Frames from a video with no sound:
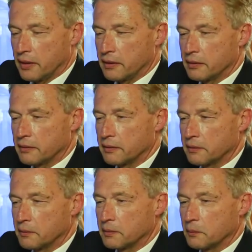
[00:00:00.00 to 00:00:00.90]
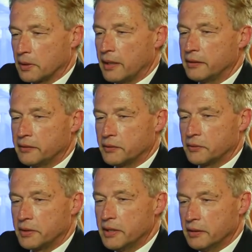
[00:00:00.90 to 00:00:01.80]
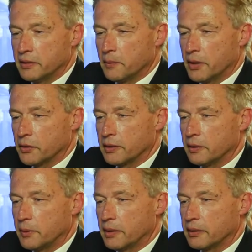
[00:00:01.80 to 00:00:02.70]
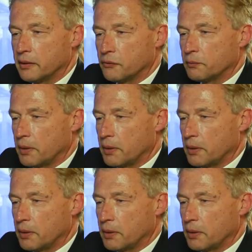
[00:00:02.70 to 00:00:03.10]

And uh, what I did here in America when I gave